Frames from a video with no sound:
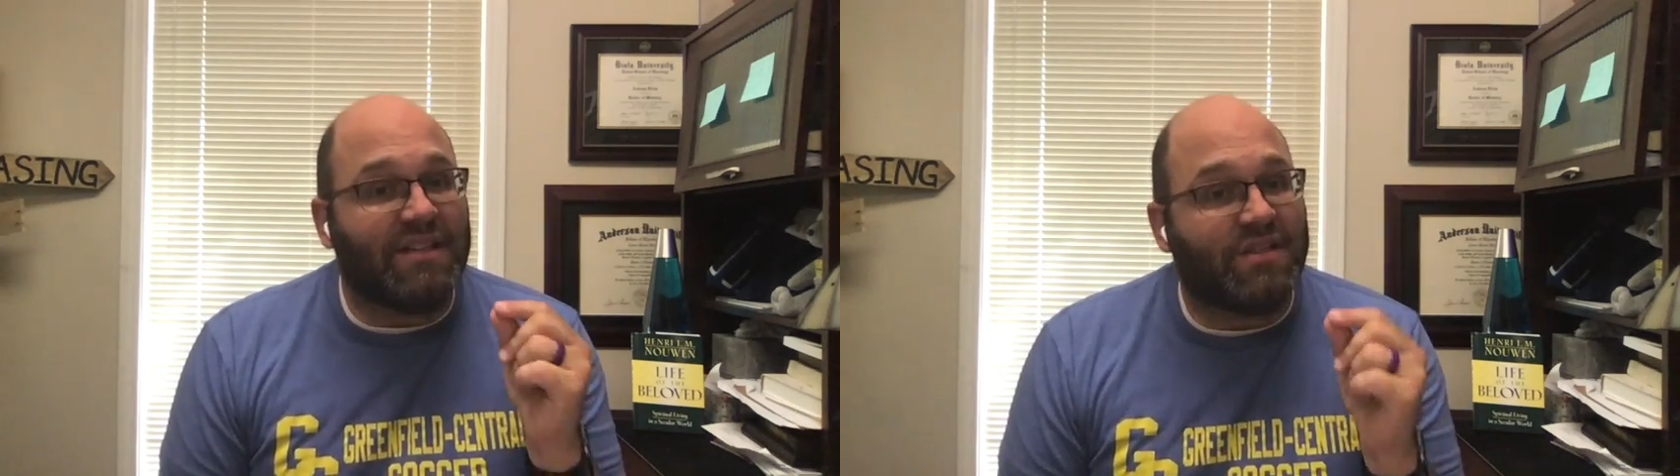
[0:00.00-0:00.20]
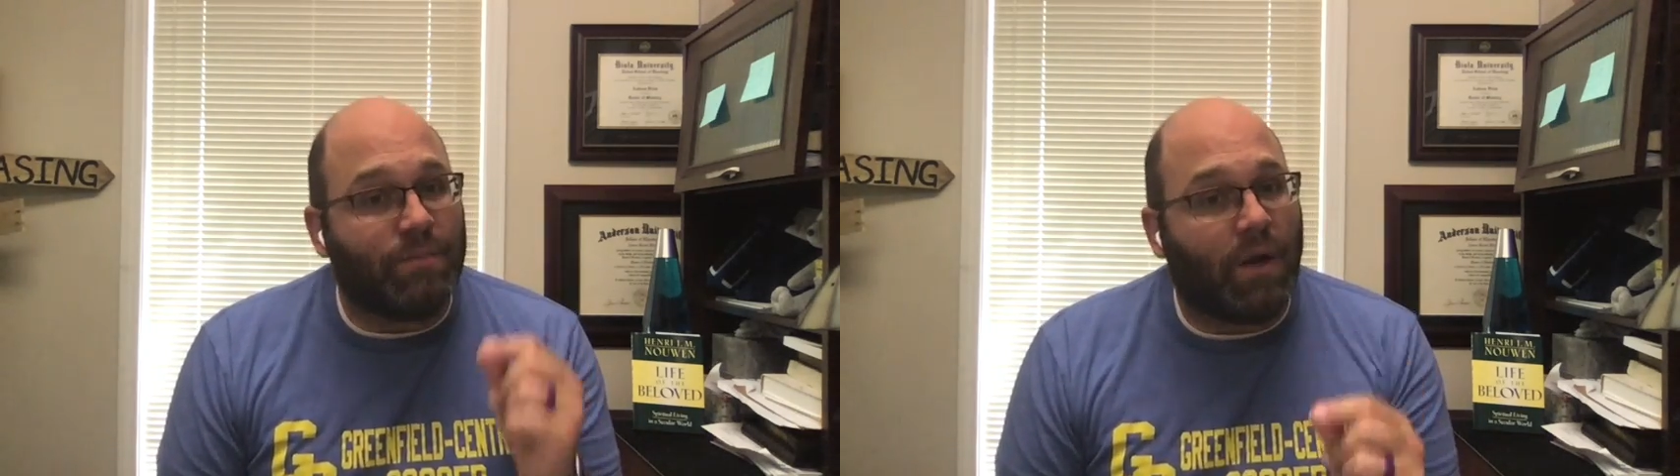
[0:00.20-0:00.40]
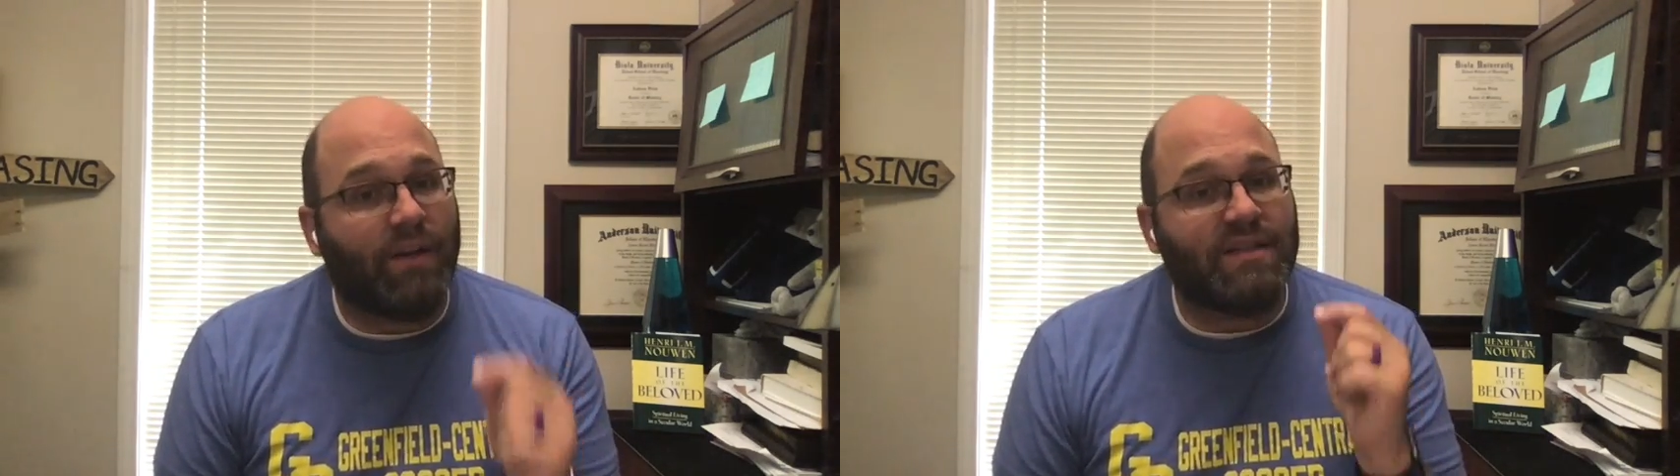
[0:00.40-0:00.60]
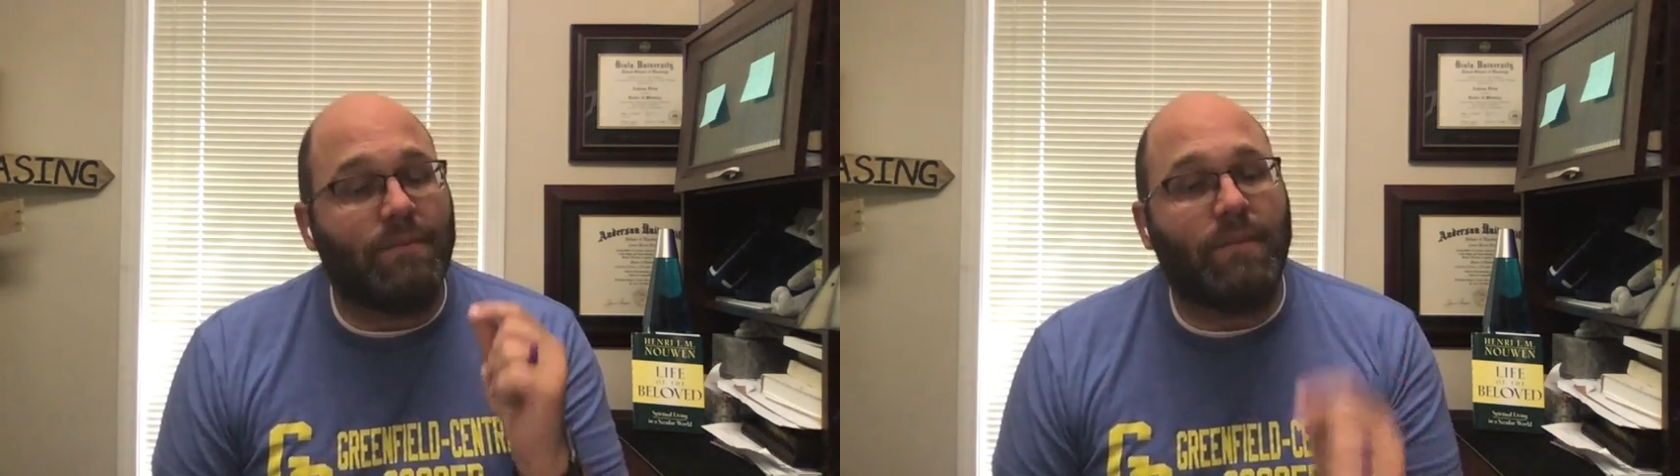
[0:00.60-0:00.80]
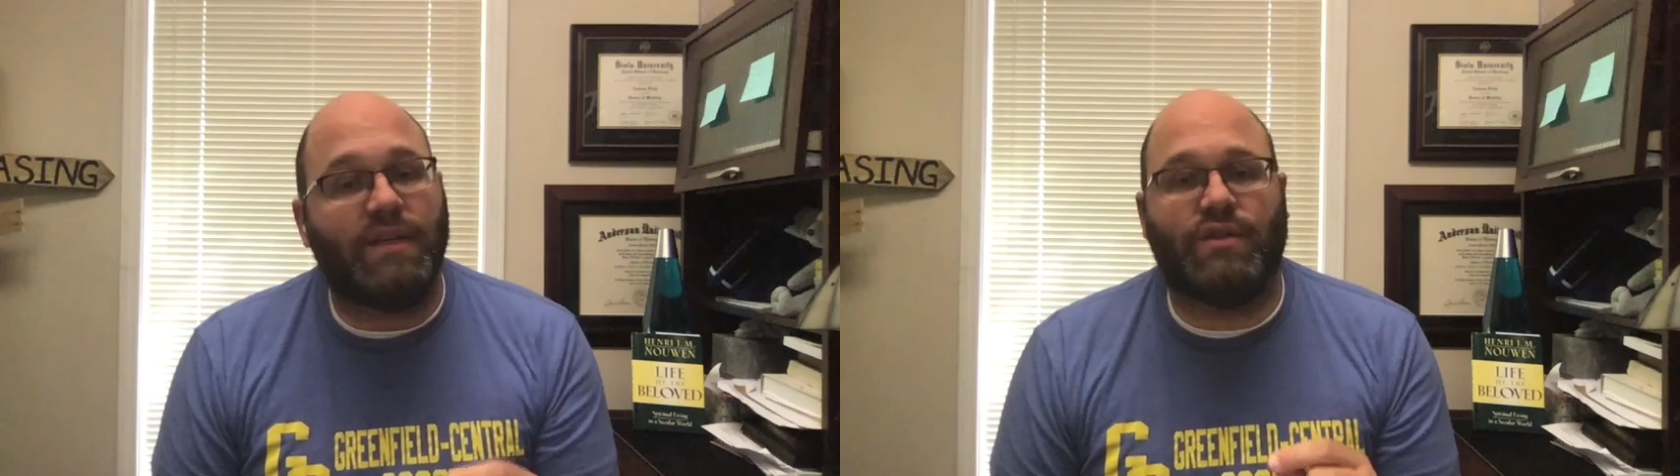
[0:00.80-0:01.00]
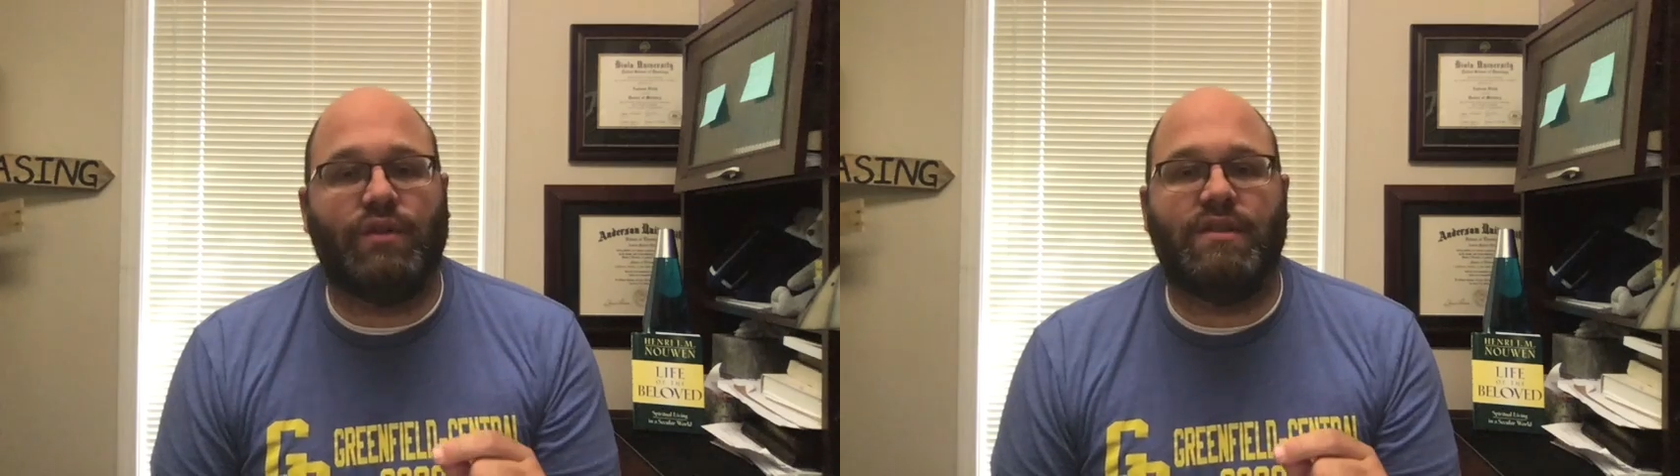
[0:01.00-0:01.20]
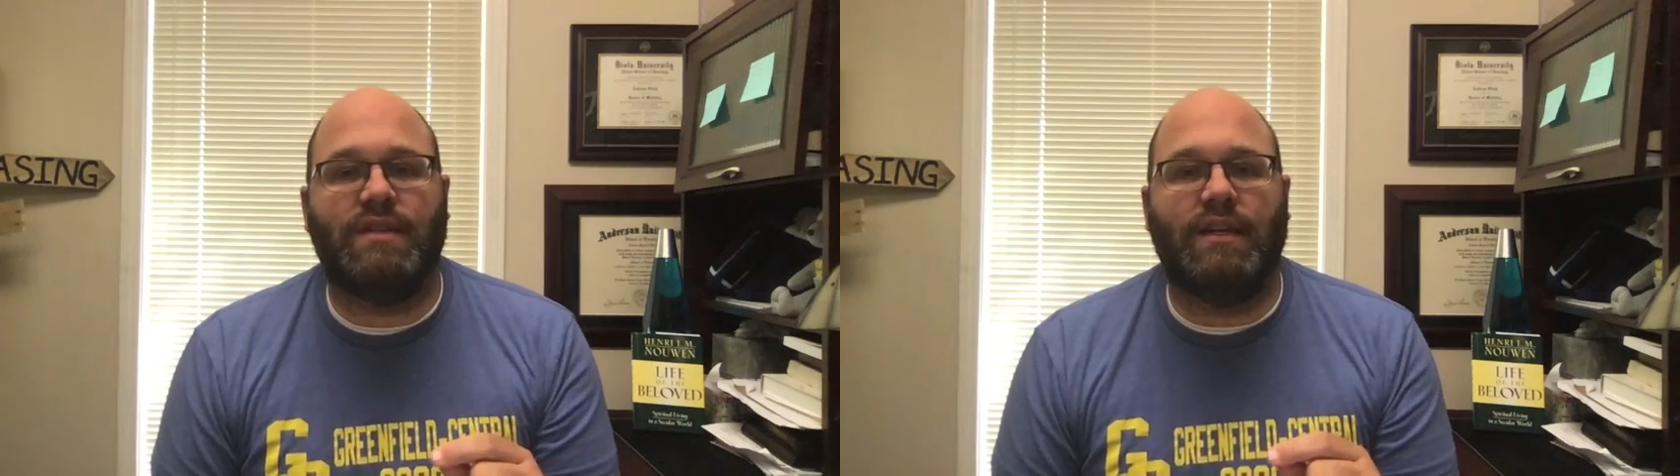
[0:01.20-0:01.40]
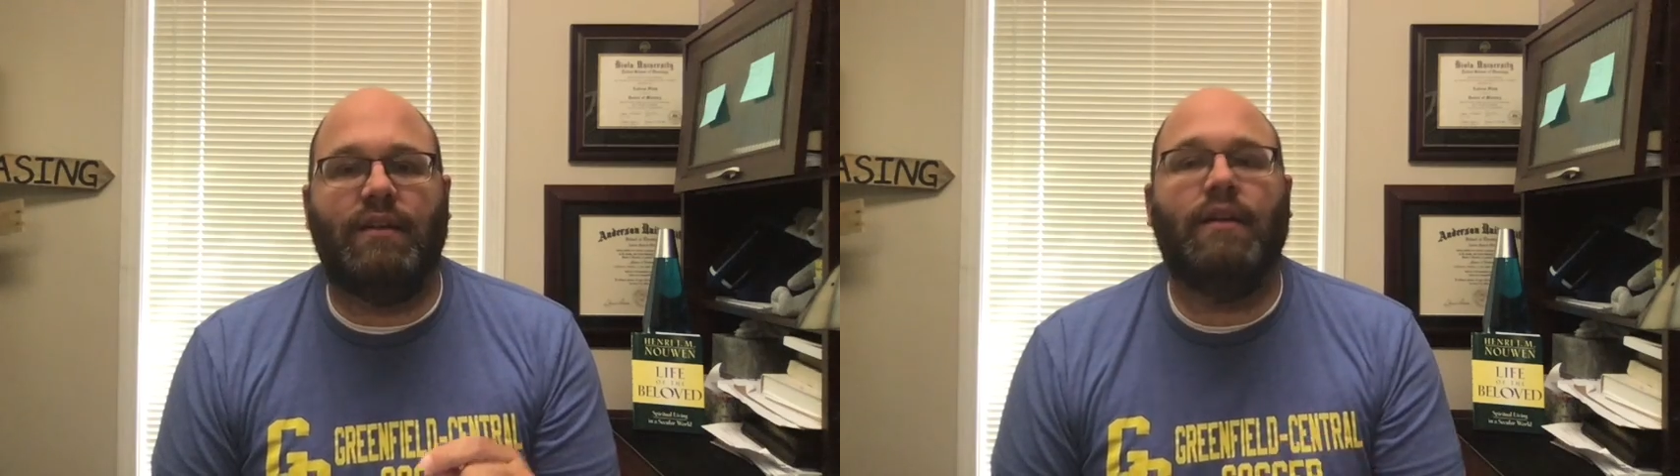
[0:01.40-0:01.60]
small as a mustard
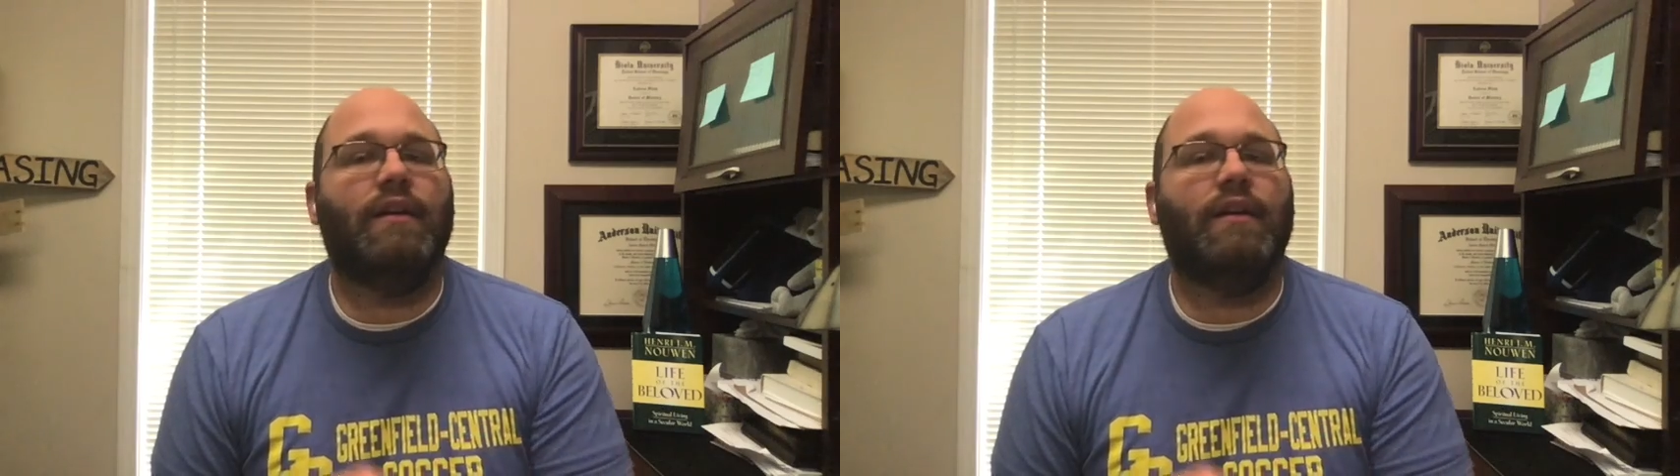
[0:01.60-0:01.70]
seed,